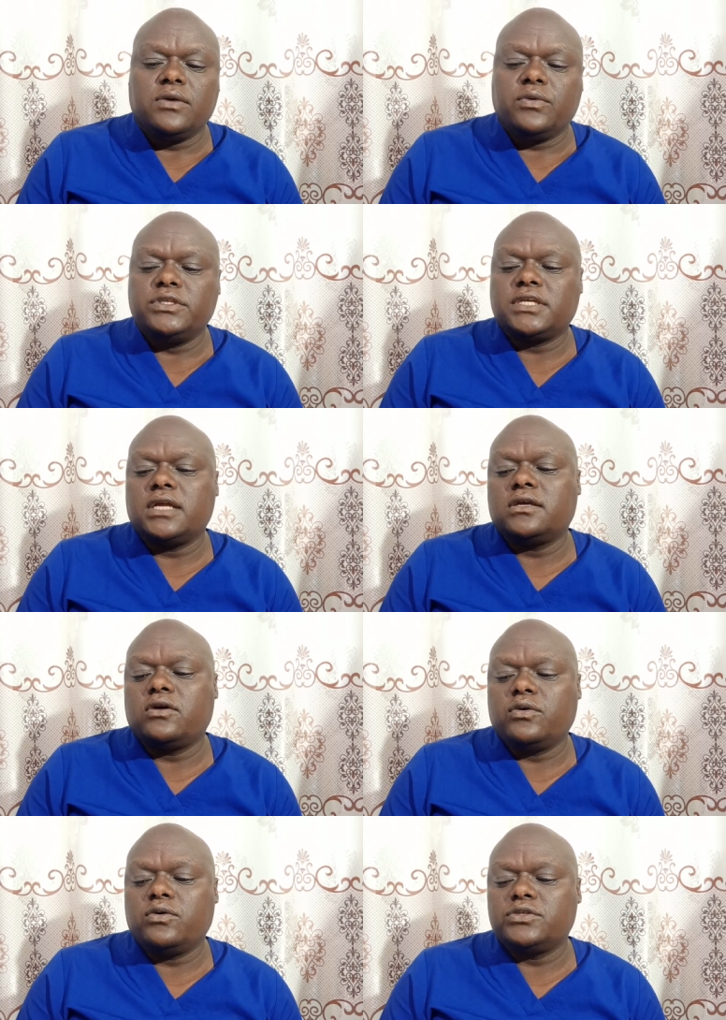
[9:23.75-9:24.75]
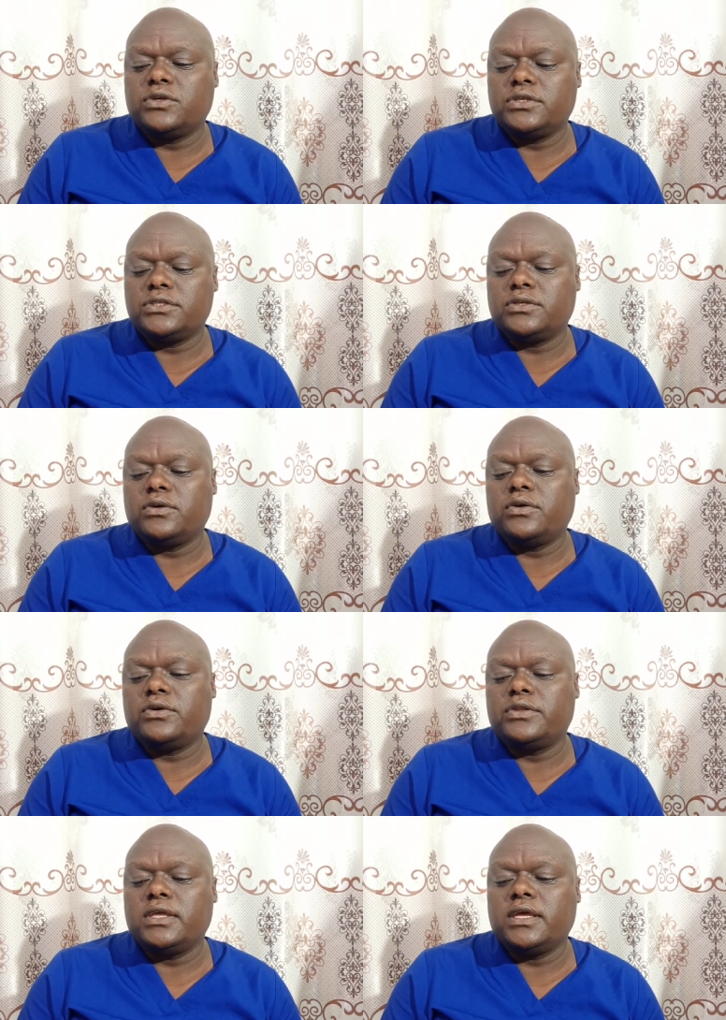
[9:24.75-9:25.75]
which can cause
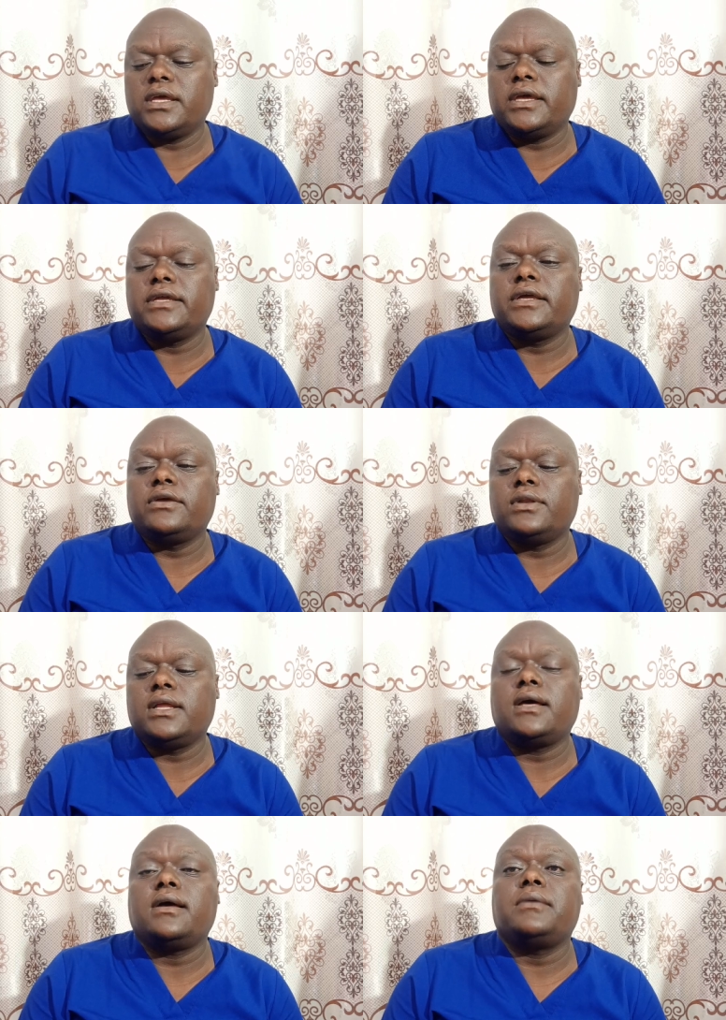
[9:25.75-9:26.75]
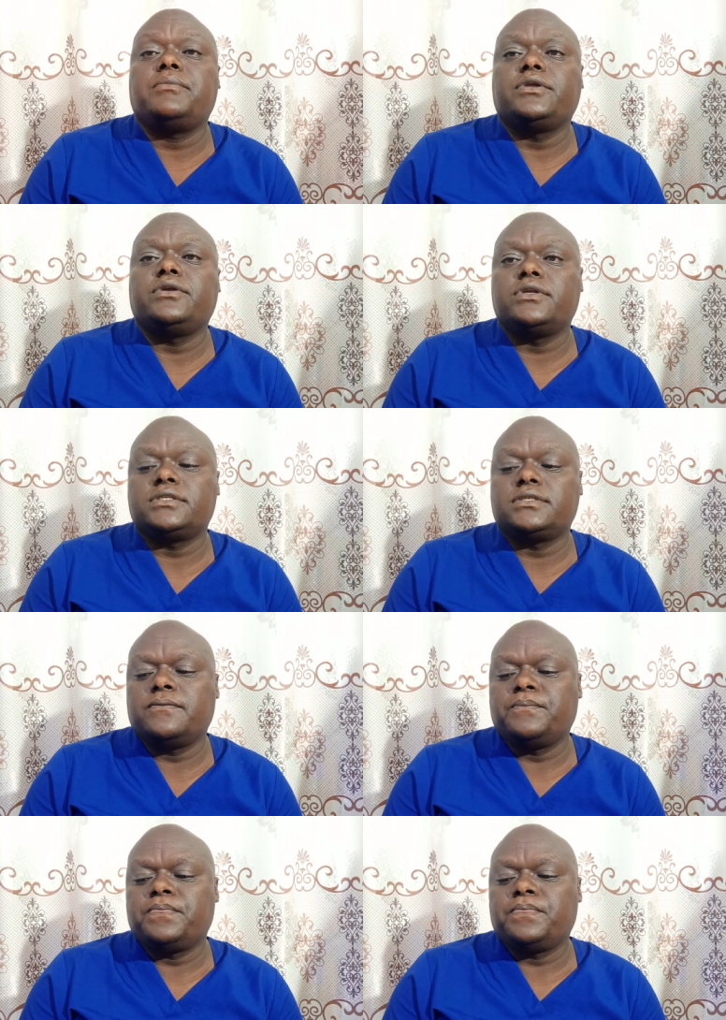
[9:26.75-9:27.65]
also the irregular periods.